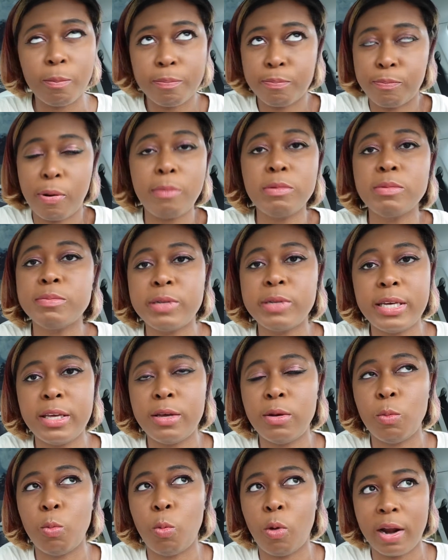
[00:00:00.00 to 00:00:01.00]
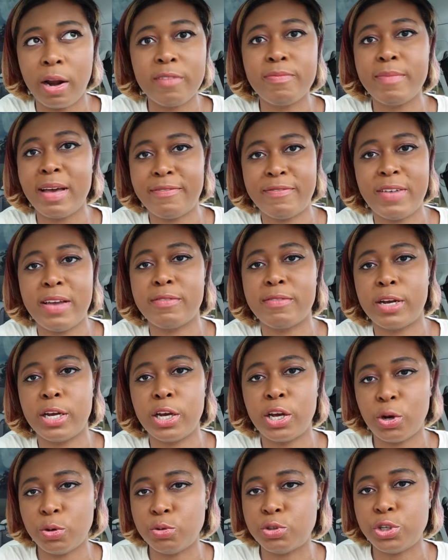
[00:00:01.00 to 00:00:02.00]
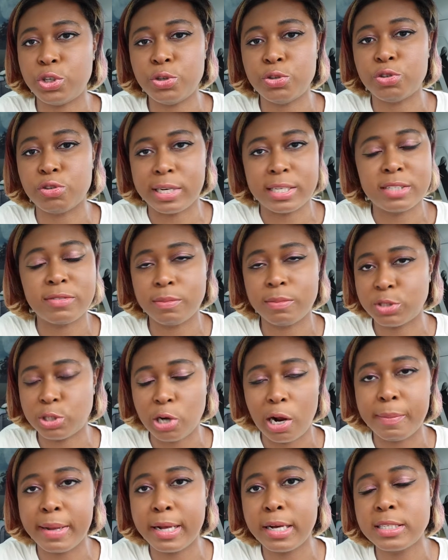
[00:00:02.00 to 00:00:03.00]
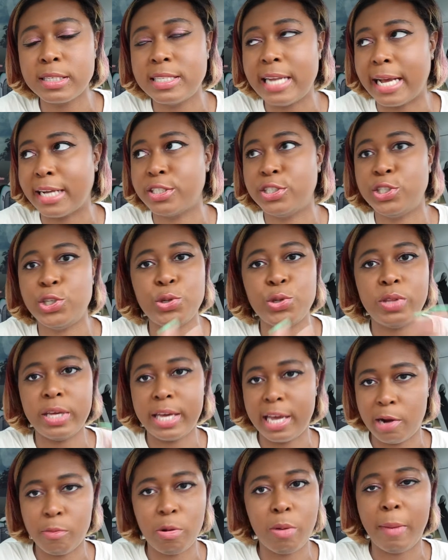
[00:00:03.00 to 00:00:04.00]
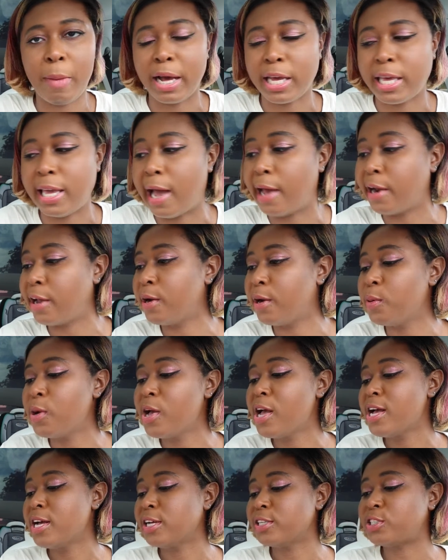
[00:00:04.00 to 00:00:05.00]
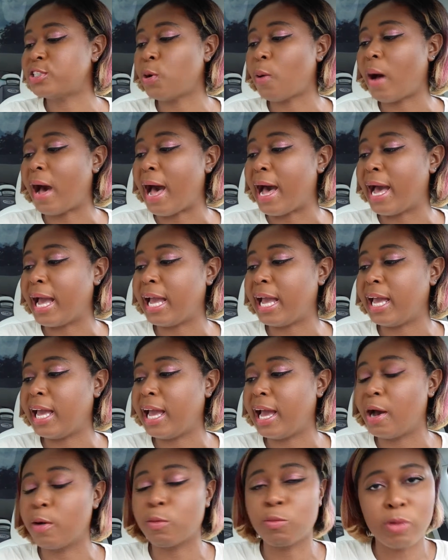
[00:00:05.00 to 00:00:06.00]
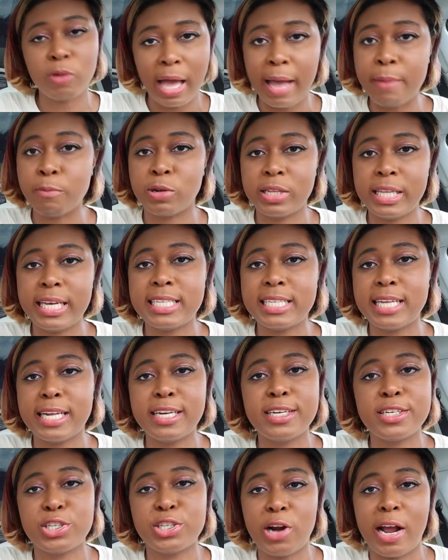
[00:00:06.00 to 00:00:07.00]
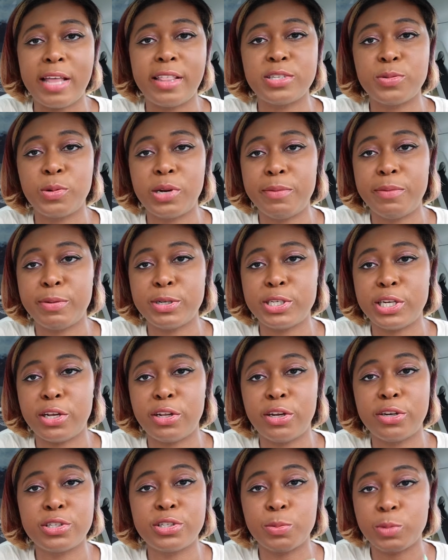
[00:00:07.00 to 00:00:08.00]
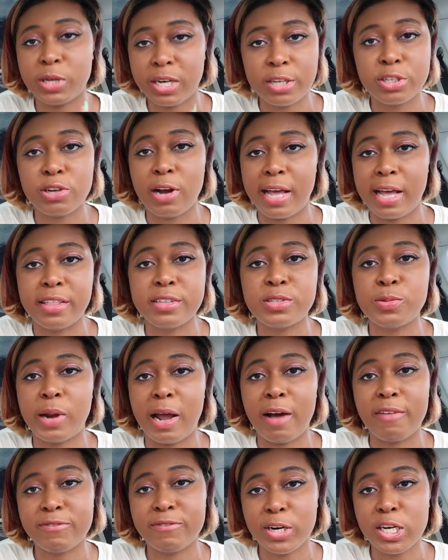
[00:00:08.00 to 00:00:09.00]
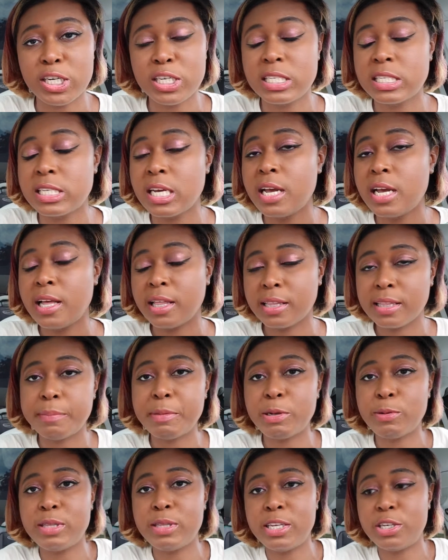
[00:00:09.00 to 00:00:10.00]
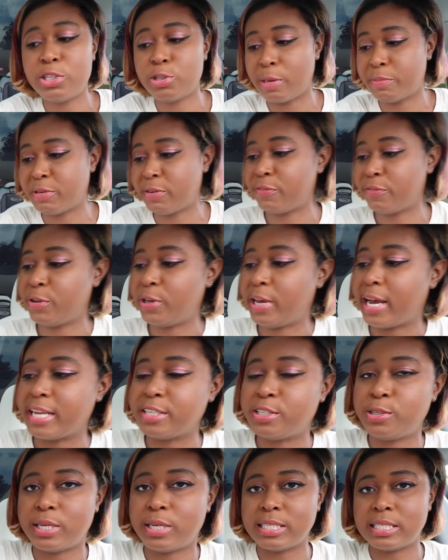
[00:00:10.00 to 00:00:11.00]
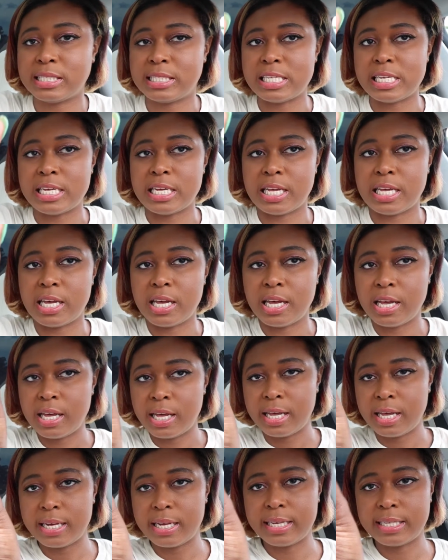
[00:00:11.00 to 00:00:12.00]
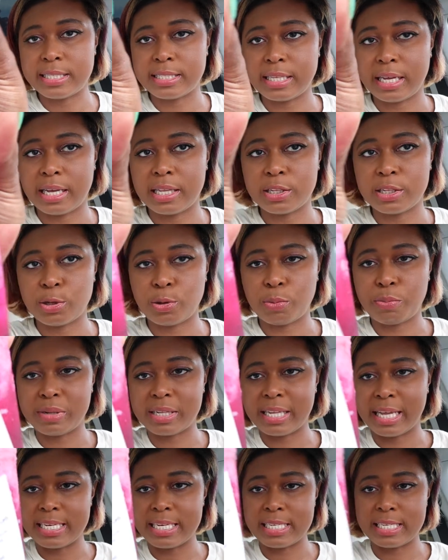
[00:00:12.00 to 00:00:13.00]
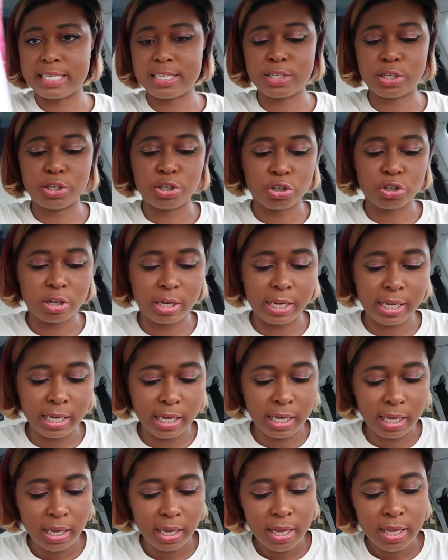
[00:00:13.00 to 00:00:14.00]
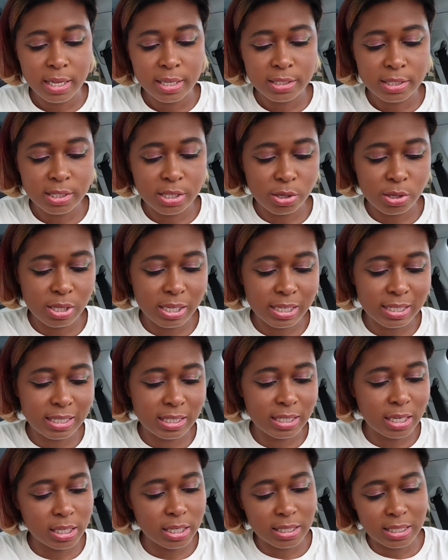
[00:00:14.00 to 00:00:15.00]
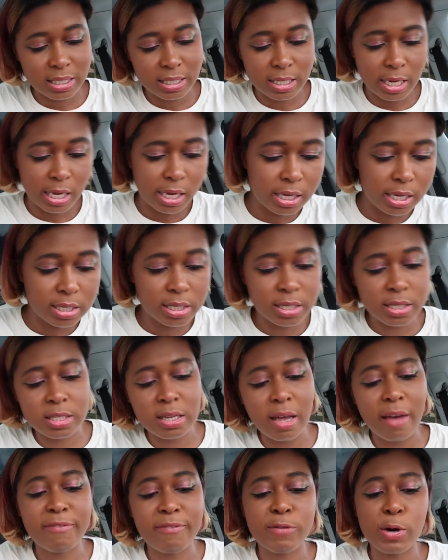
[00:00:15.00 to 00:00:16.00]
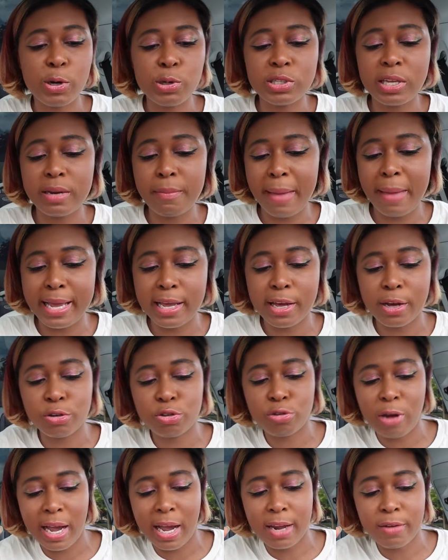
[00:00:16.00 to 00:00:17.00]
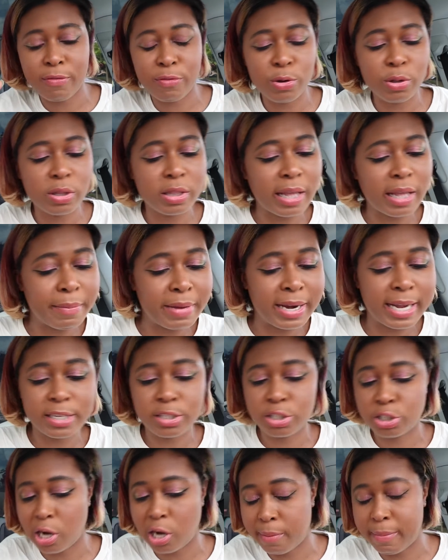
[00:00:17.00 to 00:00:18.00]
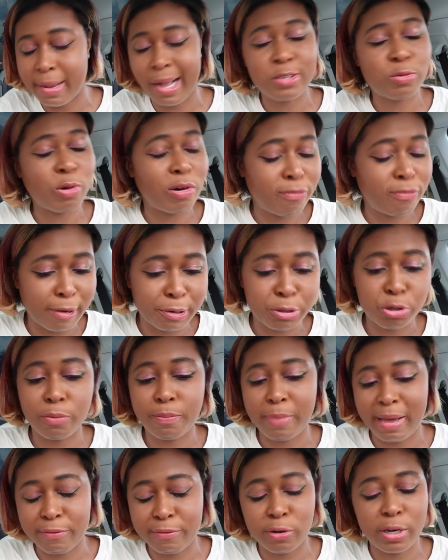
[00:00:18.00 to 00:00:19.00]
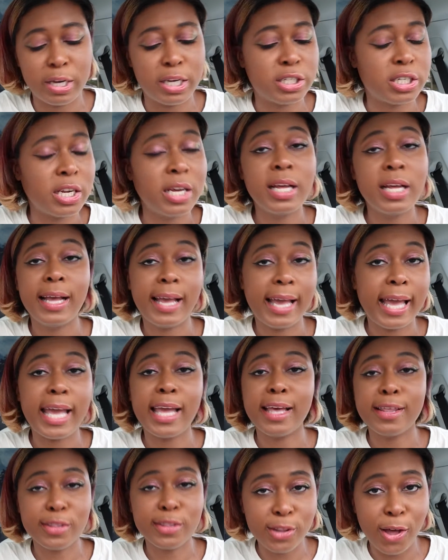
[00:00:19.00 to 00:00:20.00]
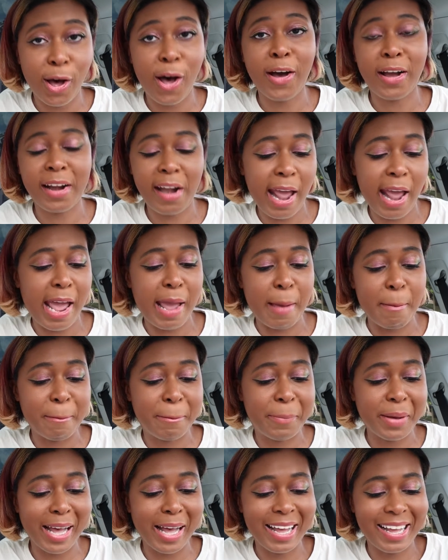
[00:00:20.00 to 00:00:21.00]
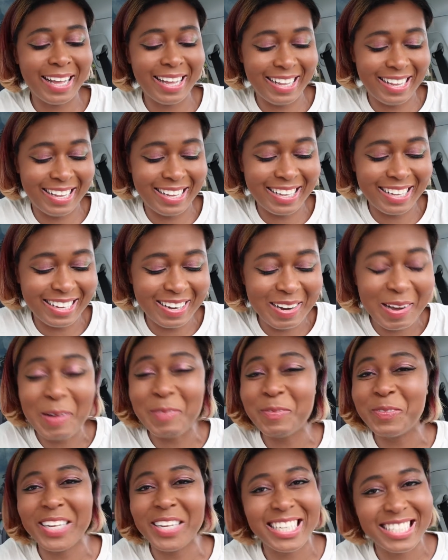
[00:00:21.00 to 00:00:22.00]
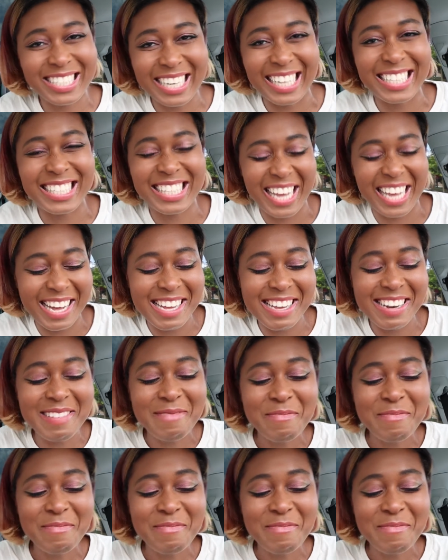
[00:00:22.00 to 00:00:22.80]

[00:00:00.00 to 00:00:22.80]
probably one of my favorite go-to drinks from Starbucks next to the caramel macchiato. So I am really excited to try this one in particular. So we're gonna try this one out first. Let me read the description for you guys. You can see it's like a little blended drink. So this says, a frozen mango dragon fruit lemonade Starbucks refresher beverage. A long name, but it hopefully tastes good.